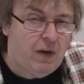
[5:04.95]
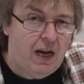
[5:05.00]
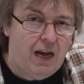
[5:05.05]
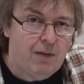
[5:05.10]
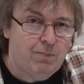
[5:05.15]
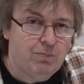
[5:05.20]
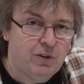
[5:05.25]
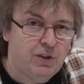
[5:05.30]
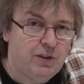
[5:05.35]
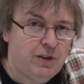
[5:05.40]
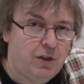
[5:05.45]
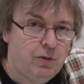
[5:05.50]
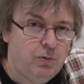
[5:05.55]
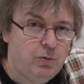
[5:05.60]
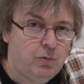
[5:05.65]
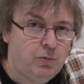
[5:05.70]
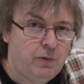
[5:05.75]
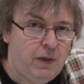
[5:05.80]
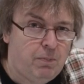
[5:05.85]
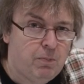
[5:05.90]
I happen to know,
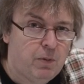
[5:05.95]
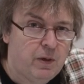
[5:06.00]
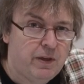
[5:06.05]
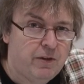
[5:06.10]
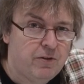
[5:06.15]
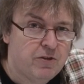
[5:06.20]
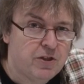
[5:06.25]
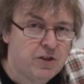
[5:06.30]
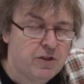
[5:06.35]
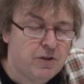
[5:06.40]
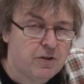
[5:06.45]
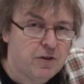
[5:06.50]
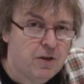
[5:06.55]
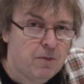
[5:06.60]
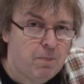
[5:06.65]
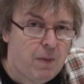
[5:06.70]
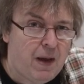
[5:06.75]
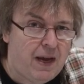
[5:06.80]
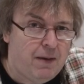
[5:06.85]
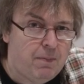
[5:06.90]
reproduces
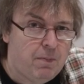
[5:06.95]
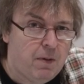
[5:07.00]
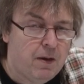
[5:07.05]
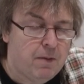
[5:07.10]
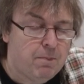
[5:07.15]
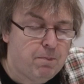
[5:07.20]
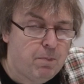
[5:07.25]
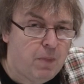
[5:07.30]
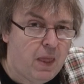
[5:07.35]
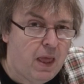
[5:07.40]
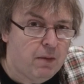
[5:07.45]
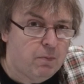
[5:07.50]
paper,